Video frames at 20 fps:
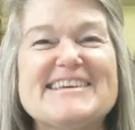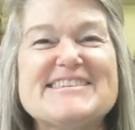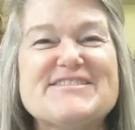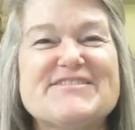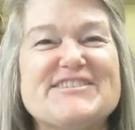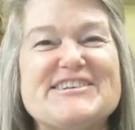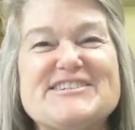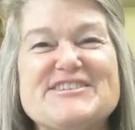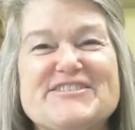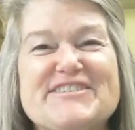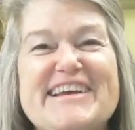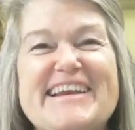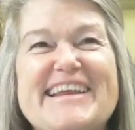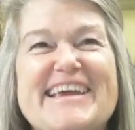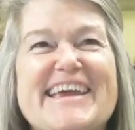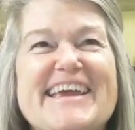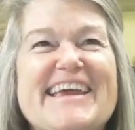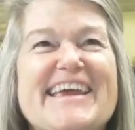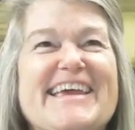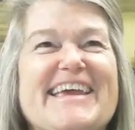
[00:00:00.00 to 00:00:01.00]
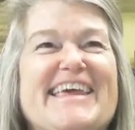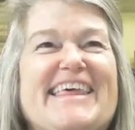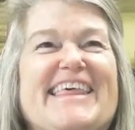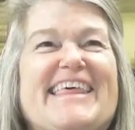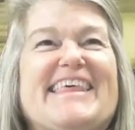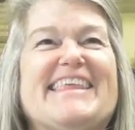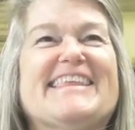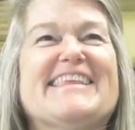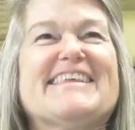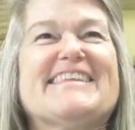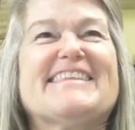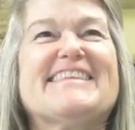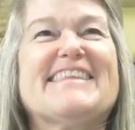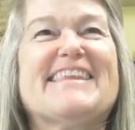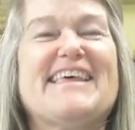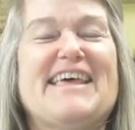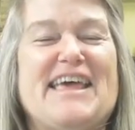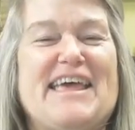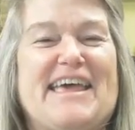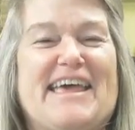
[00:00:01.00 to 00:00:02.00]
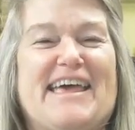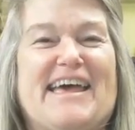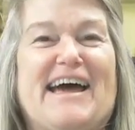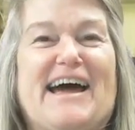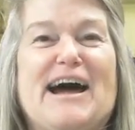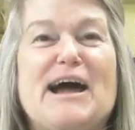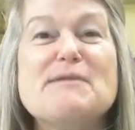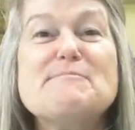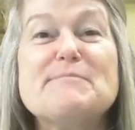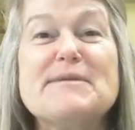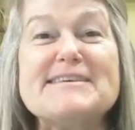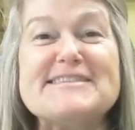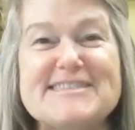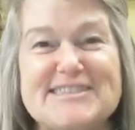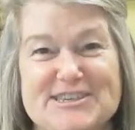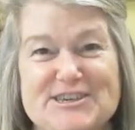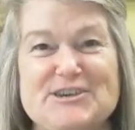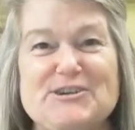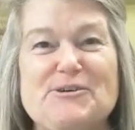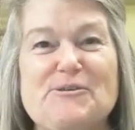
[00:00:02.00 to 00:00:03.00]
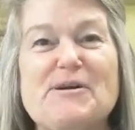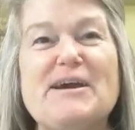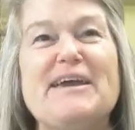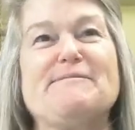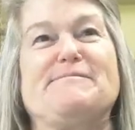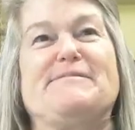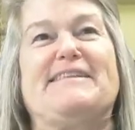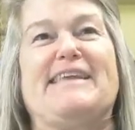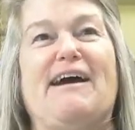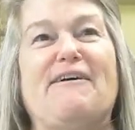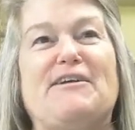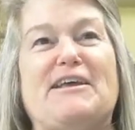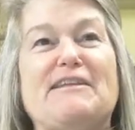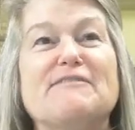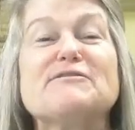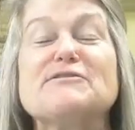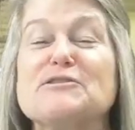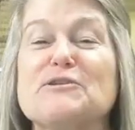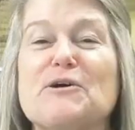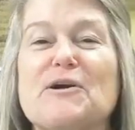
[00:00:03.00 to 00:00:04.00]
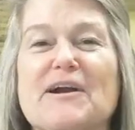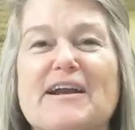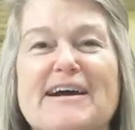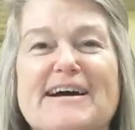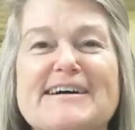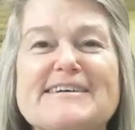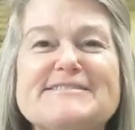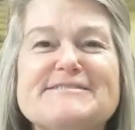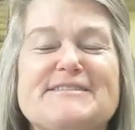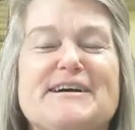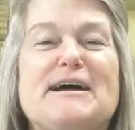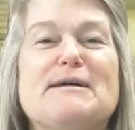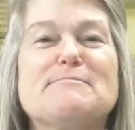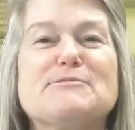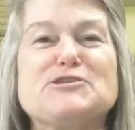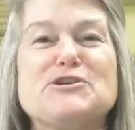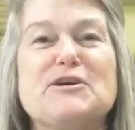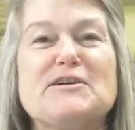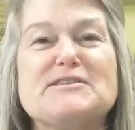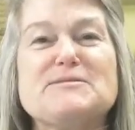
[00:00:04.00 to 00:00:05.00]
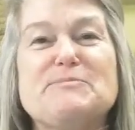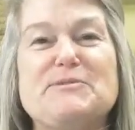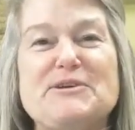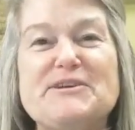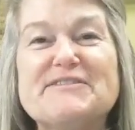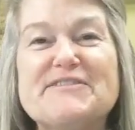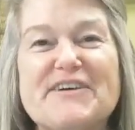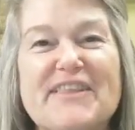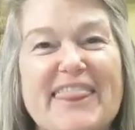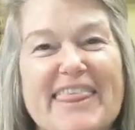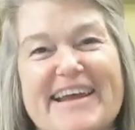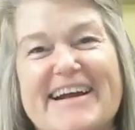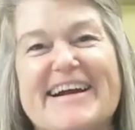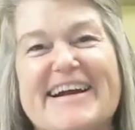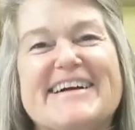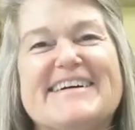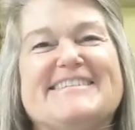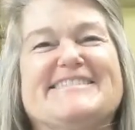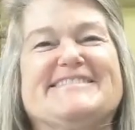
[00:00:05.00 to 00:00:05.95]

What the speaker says: for joining. I miss you down in Florida. I'm sure it's beautiful there.